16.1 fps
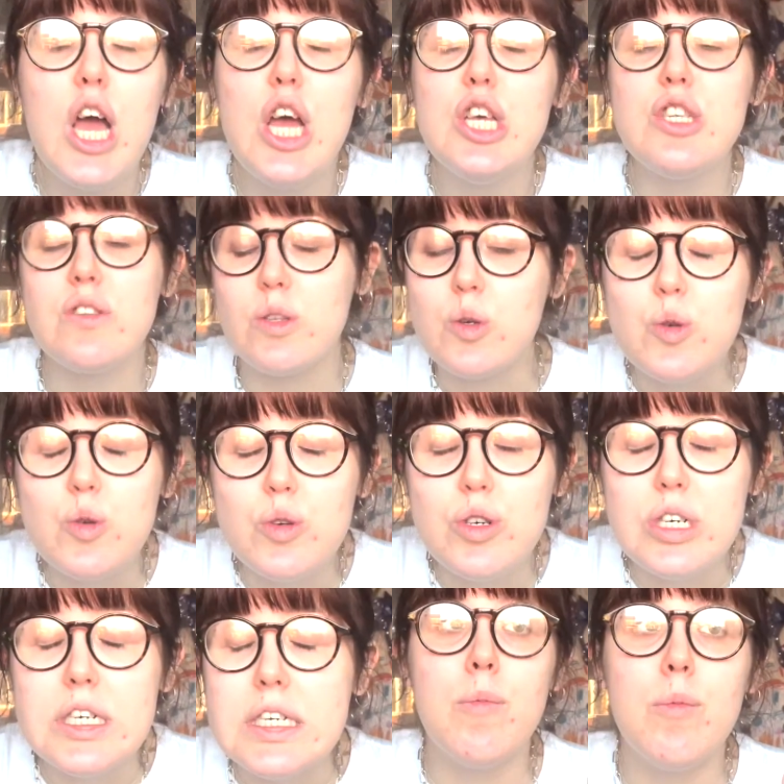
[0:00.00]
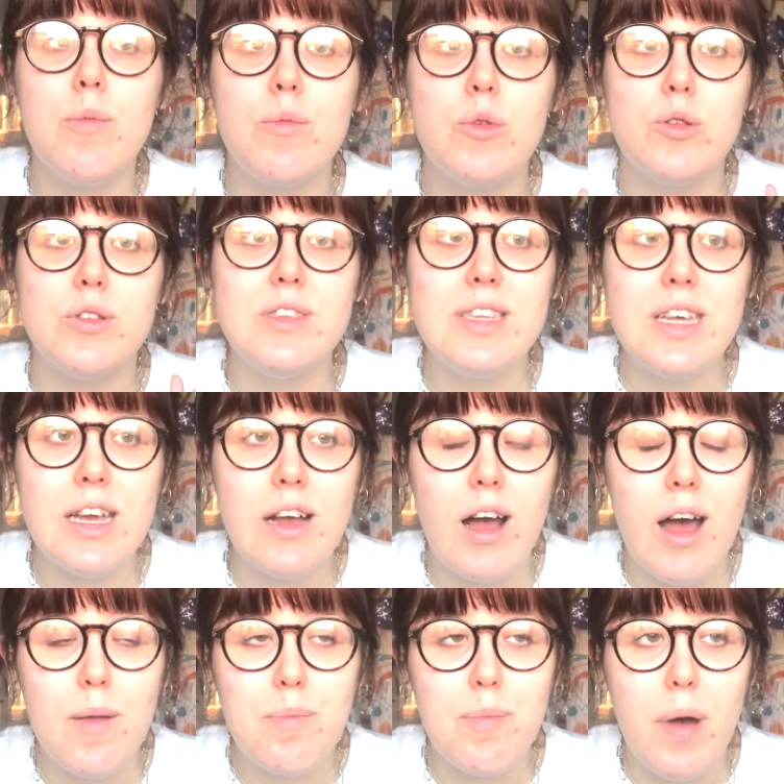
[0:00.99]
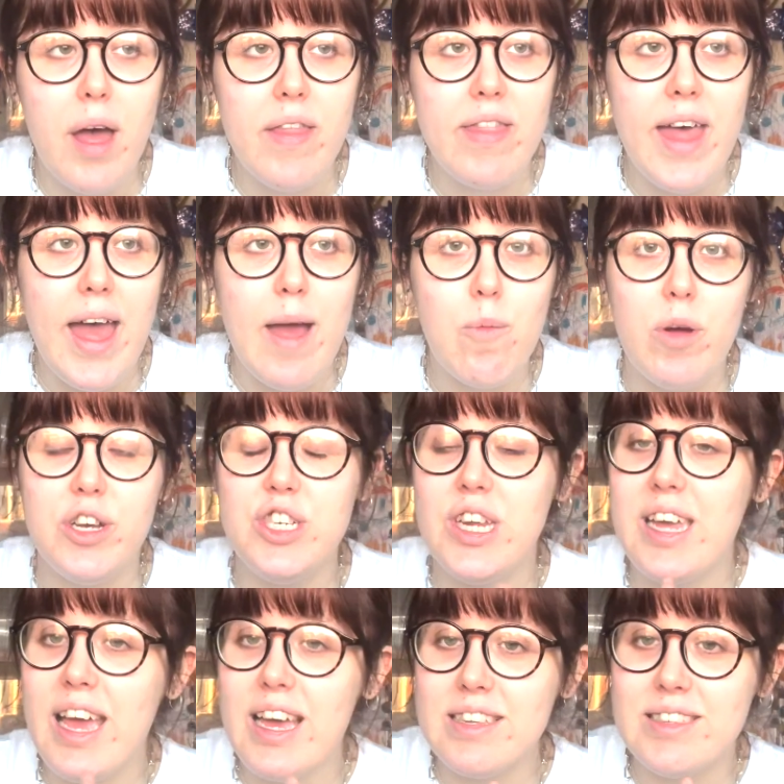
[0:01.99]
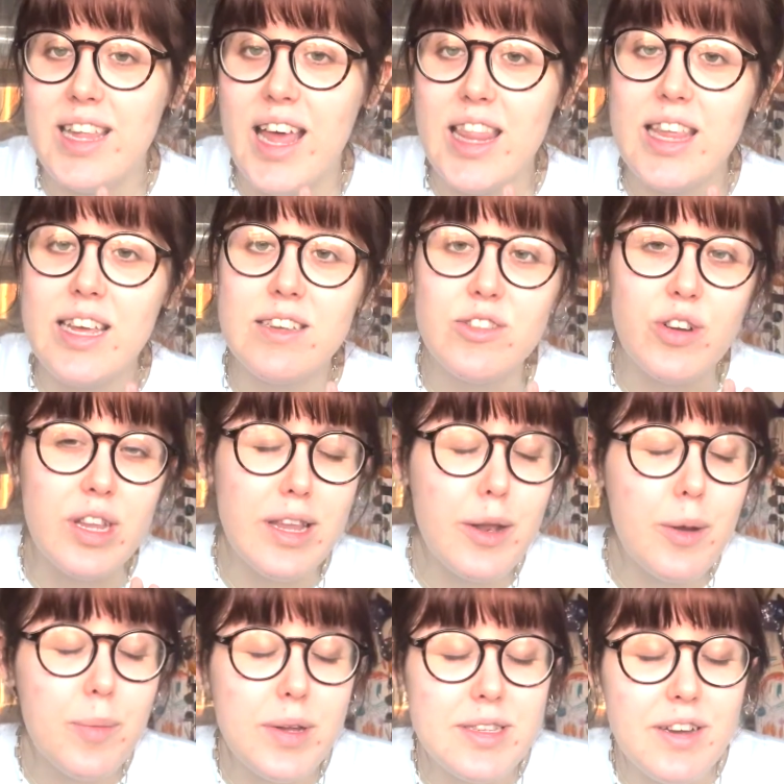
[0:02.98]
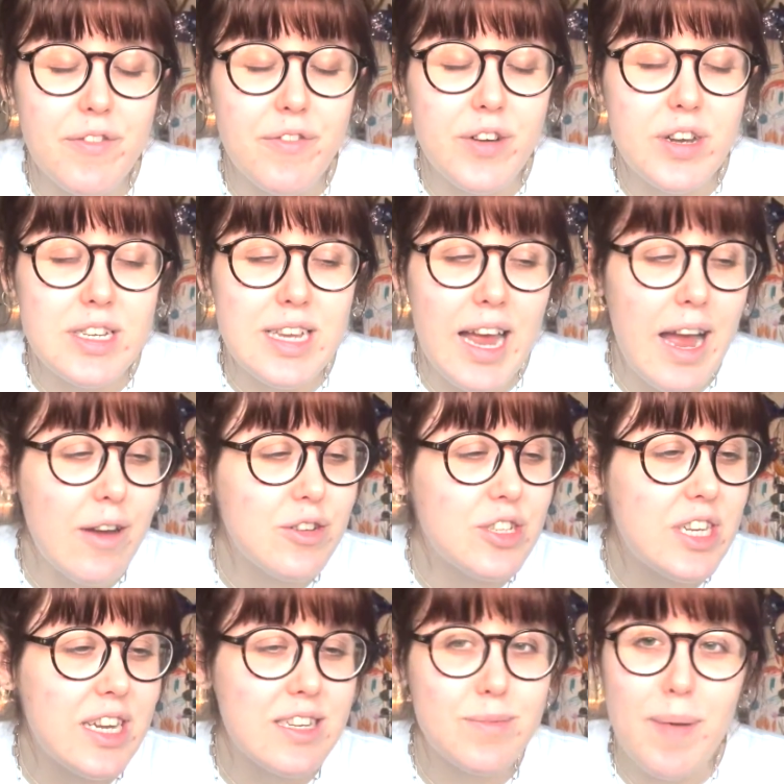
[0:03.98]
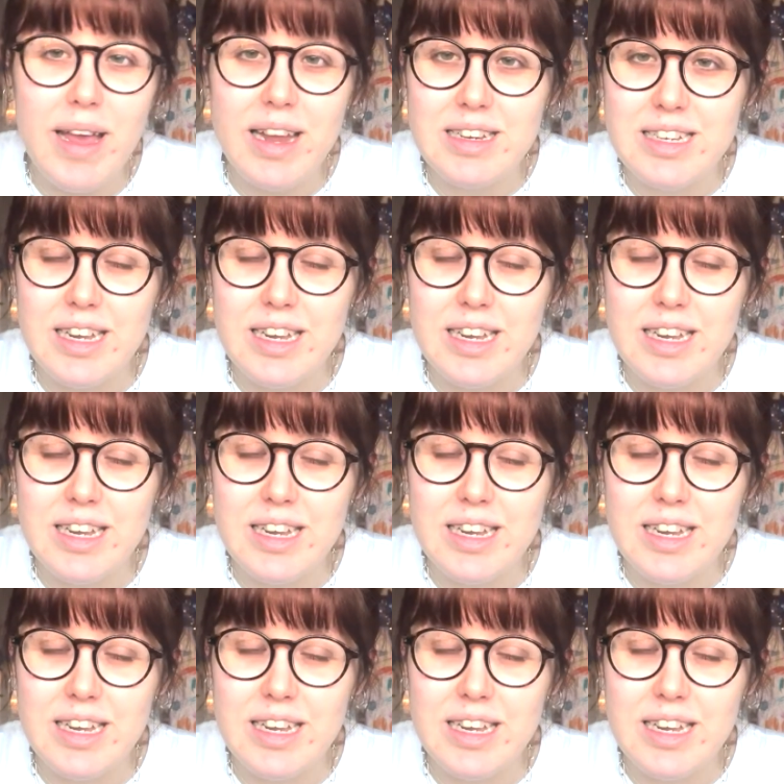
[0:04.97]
school called Singard, but then when she gets there, things are a little bit different to how she expected.